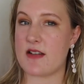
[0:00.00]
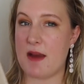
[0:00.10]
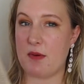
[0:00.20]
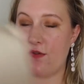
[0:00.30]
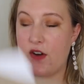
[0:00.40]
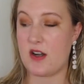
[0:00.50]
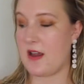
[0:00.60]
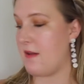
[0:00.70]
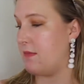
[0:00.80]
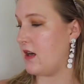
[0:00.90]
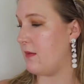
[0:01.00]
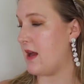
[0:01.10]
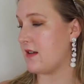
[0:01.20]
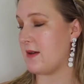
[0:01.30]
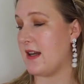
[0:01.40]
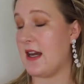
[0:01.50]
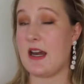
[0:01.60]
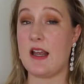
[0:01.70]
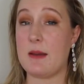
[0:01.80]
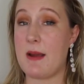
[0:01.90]
because I prefer to have bigger bags so I can
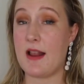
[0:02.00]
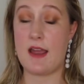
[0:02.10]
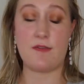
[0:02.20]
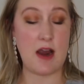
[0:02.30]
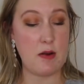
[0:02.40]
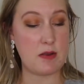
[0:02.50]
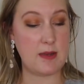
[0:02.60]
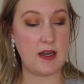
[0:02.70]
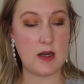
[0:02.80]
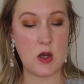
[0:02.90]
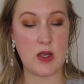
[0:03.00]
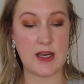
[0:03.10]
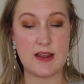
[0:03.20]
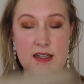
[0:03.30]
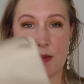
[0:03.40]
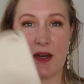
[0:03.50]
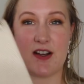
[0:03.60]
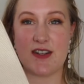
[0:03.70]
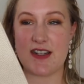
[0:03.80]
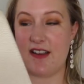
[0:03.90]
carry like my life around with me, you know? Like, and this will be
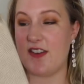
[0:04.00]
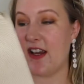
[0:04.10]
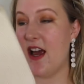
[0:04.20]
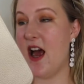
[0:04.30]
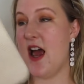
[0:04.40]
good to have like